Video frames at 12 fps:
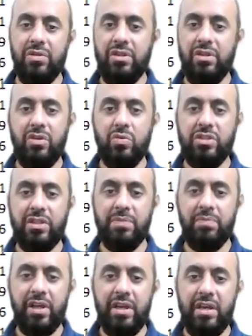you
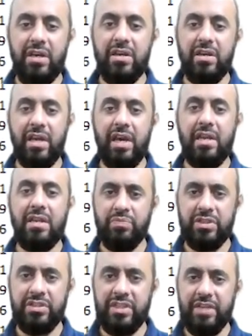simply can
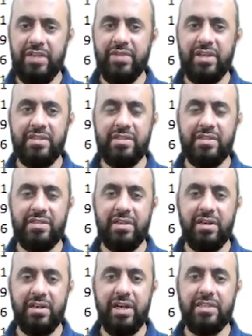perceive this uh,
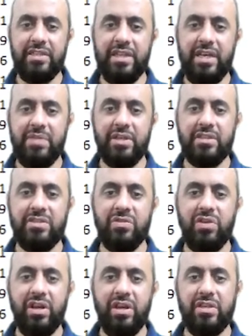grading scheme as
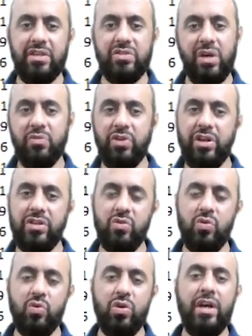okay, so I'm going
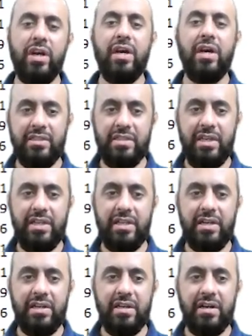to see
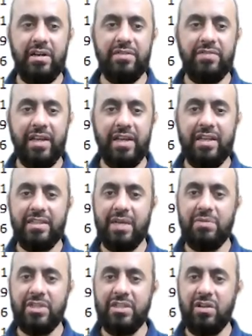that uh, the final
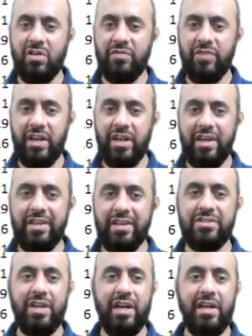exam has a lot of
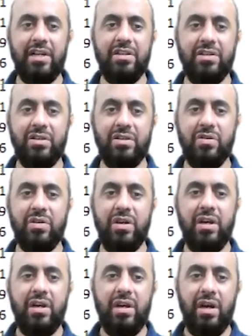weightage and the
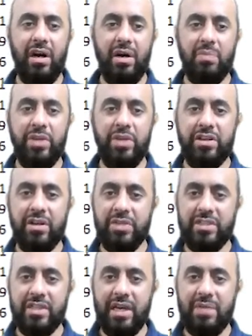uh, midterm
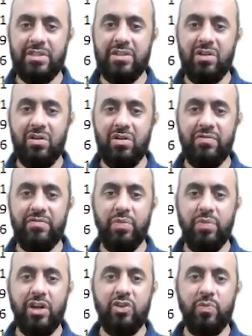exam has a lot of
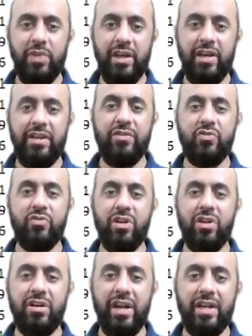part to play in your
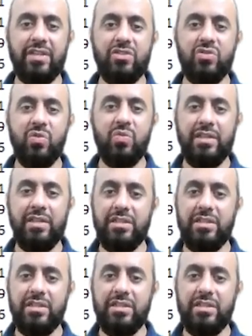total grade. So I